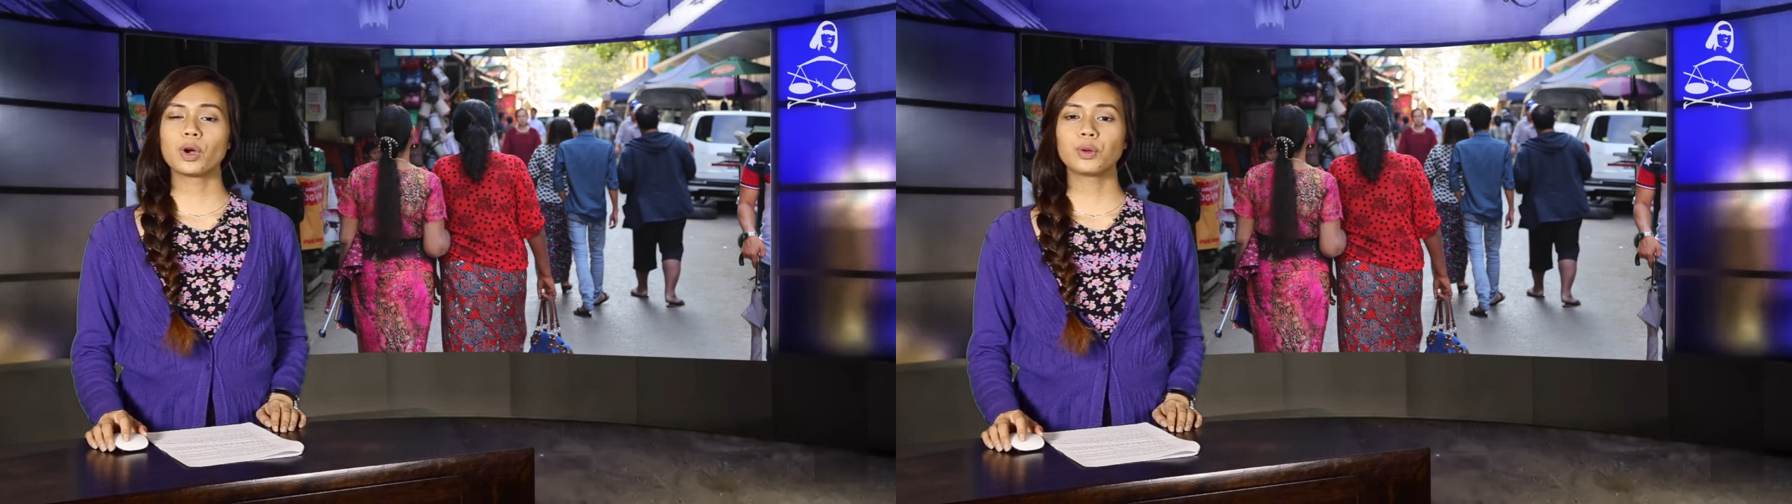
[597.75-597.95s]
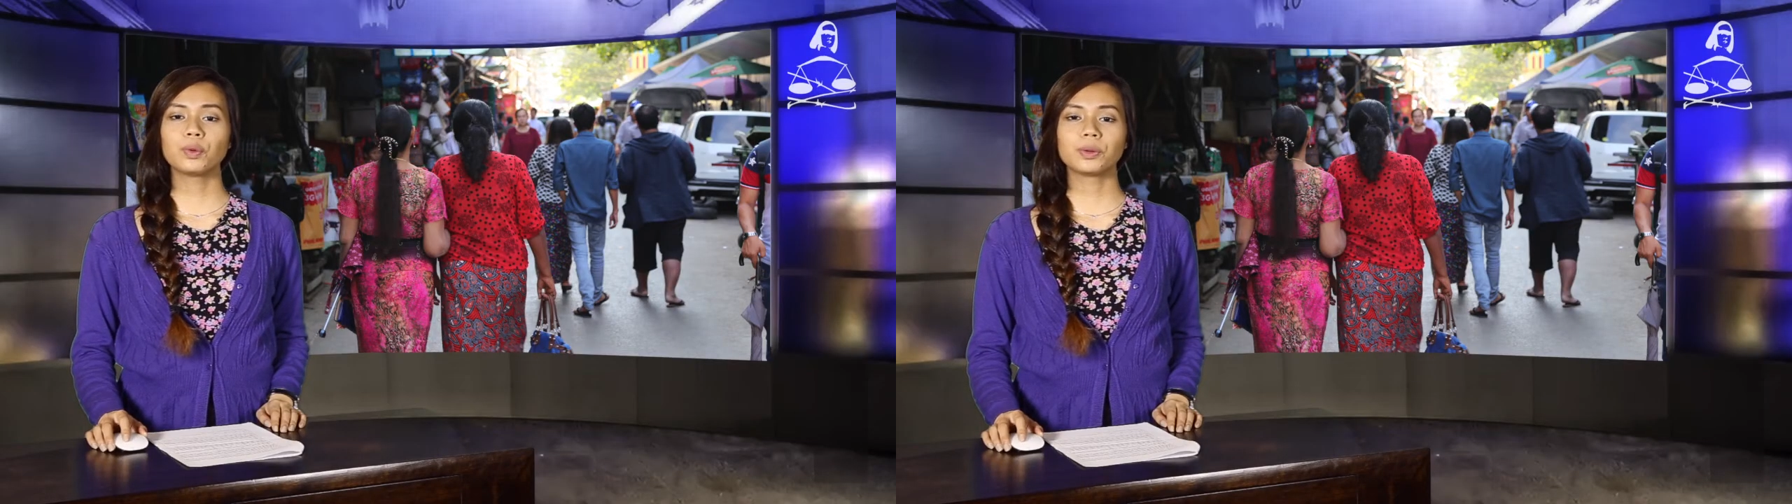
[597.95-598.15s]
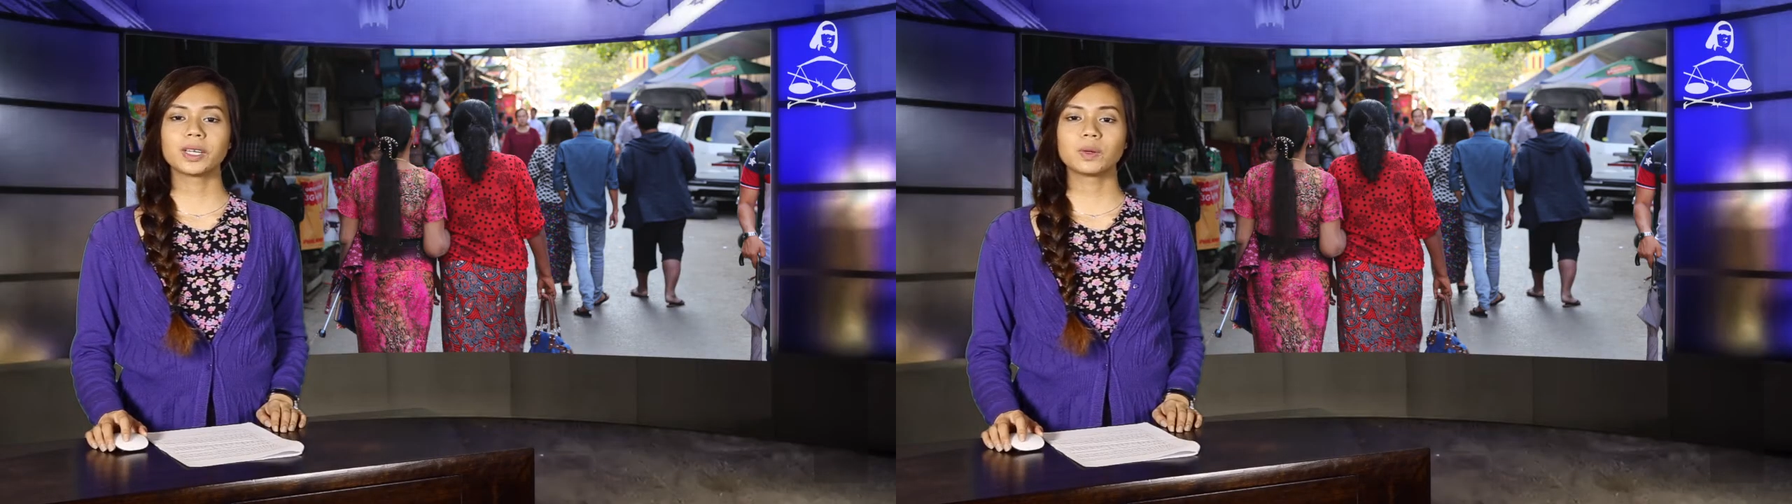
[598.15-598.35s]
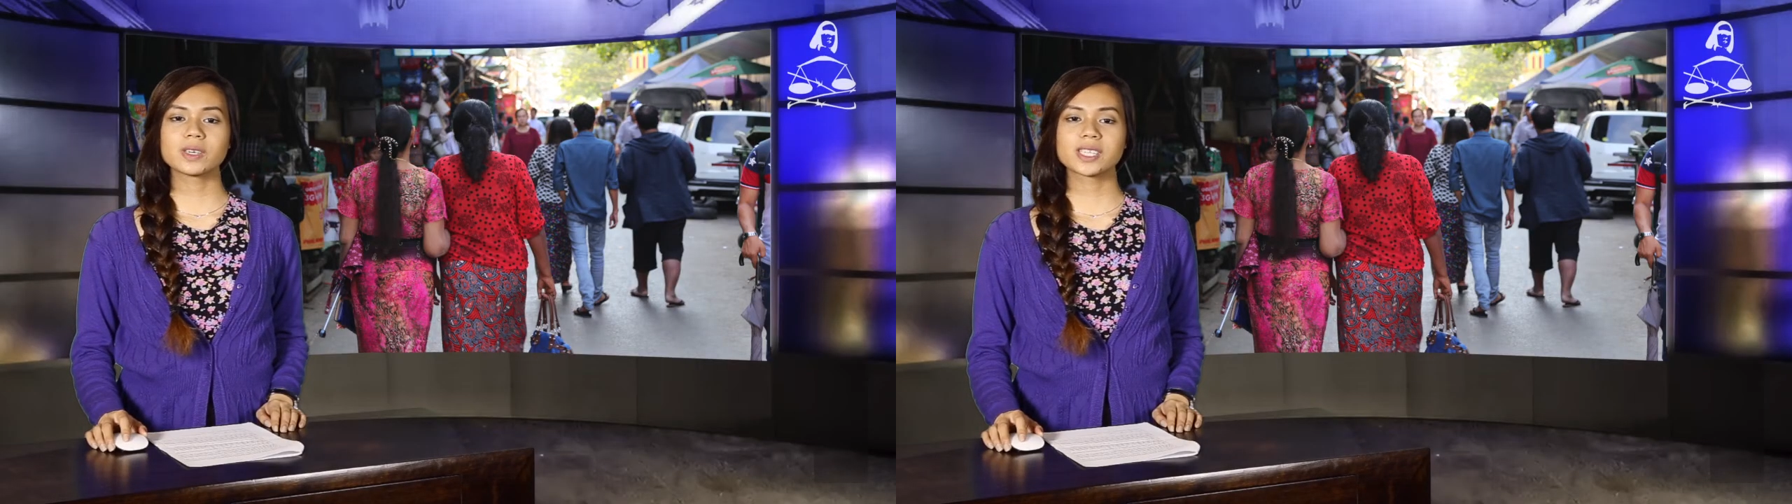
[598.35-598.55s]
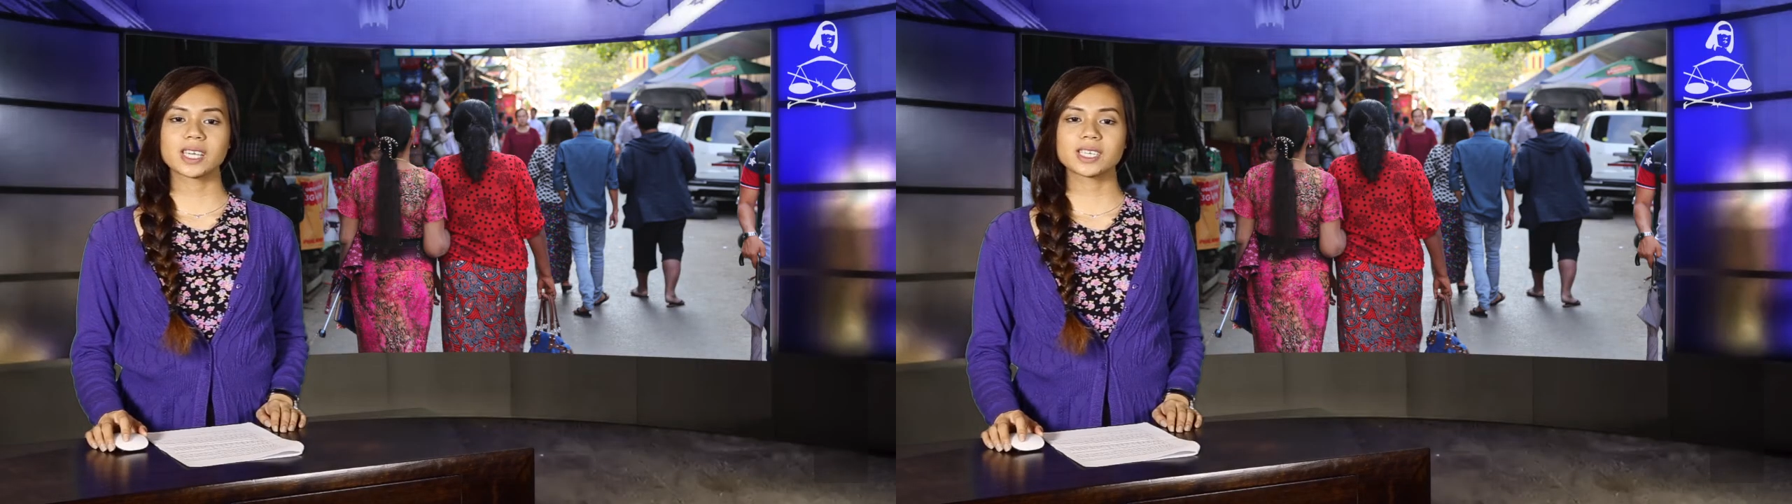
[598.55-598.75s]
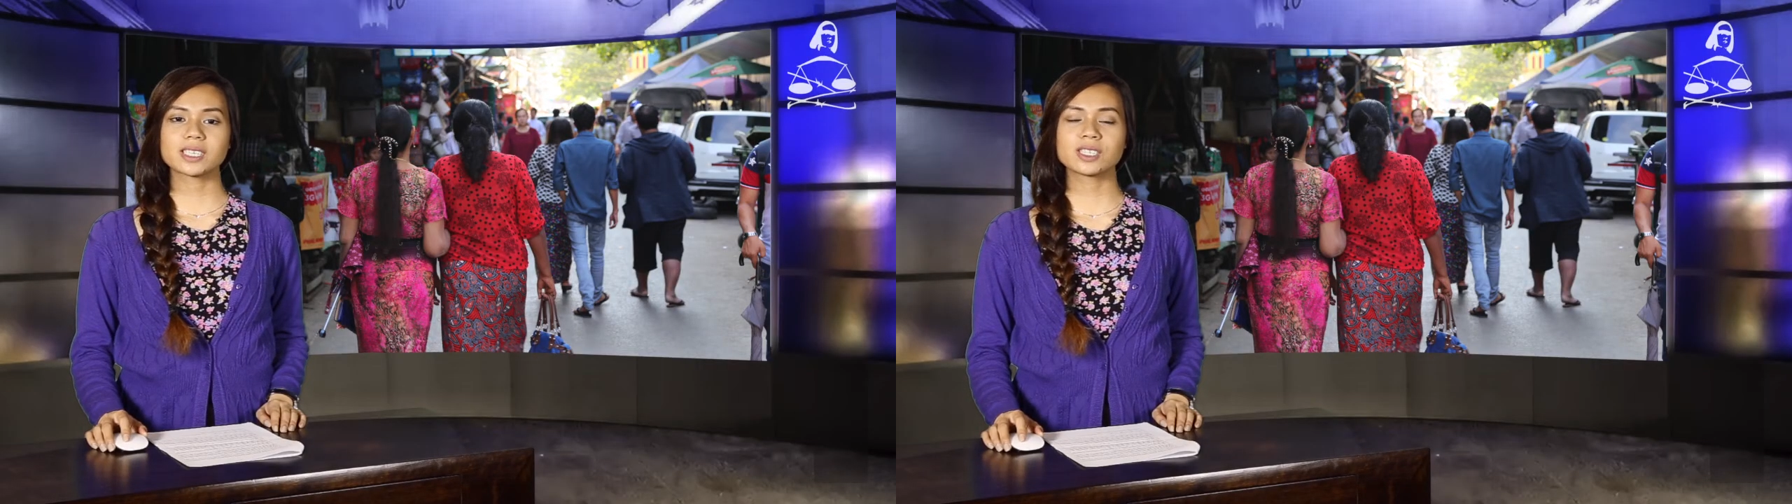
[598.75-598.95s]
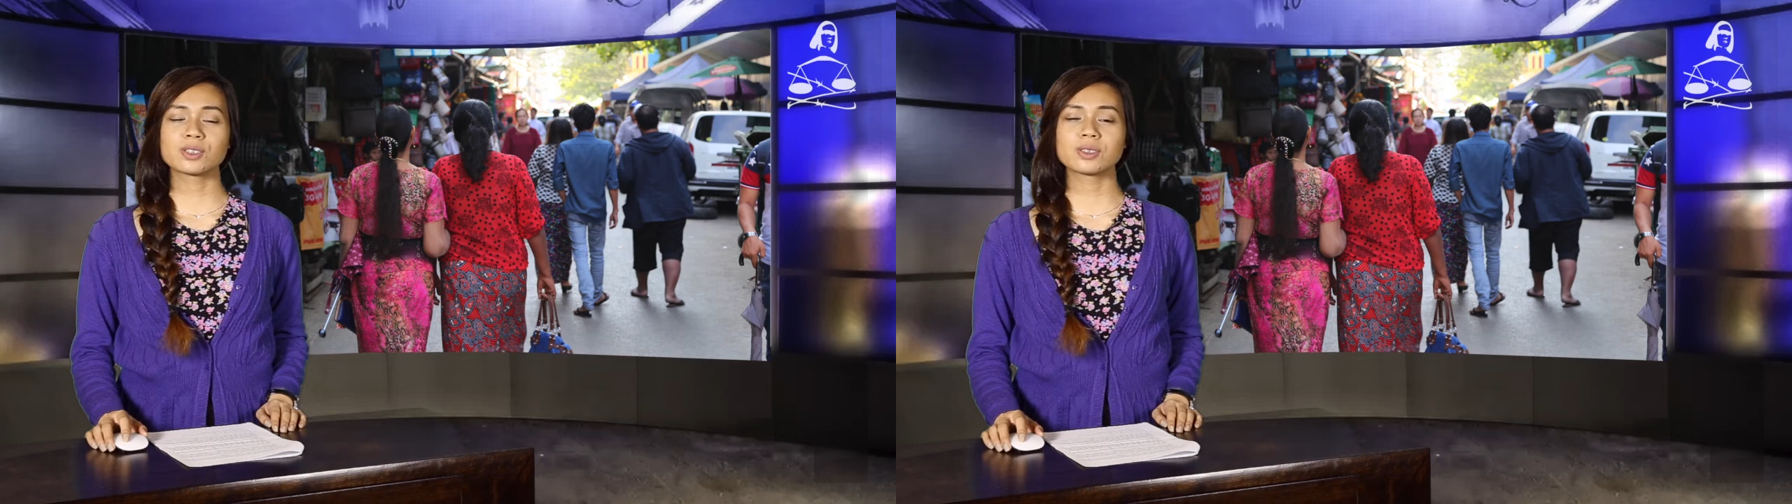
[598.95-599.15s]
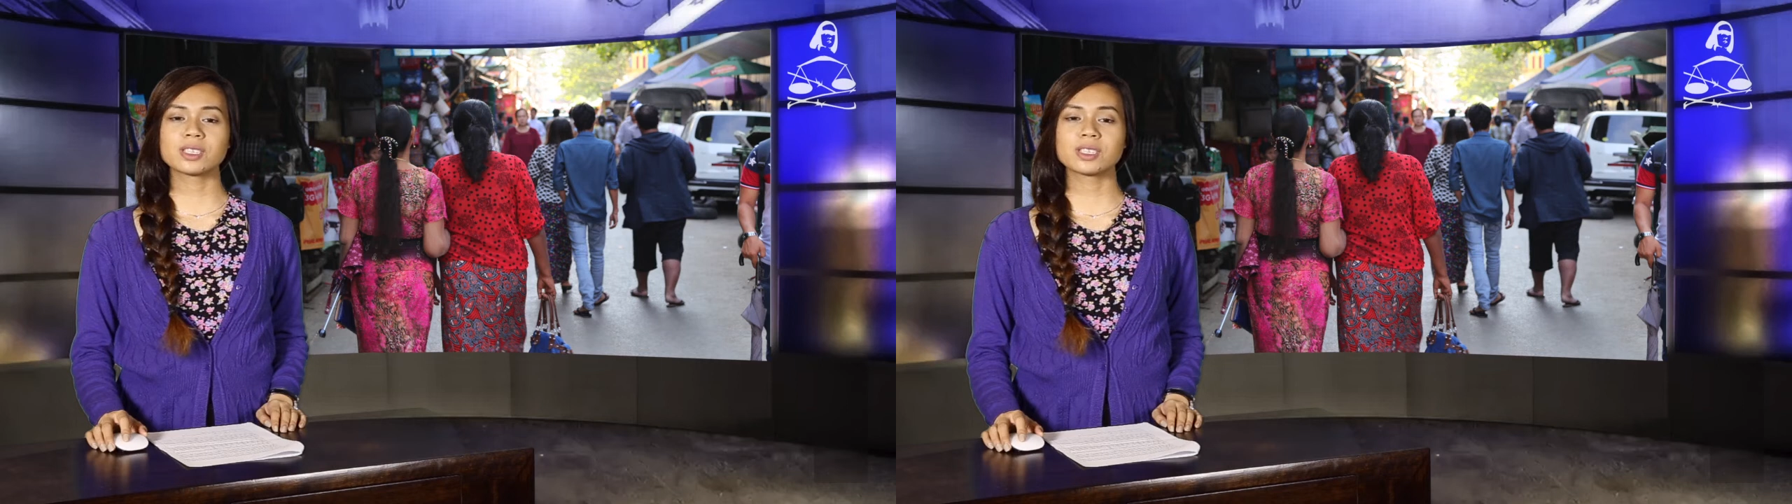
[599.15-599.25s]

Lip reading: one woman was sentenced to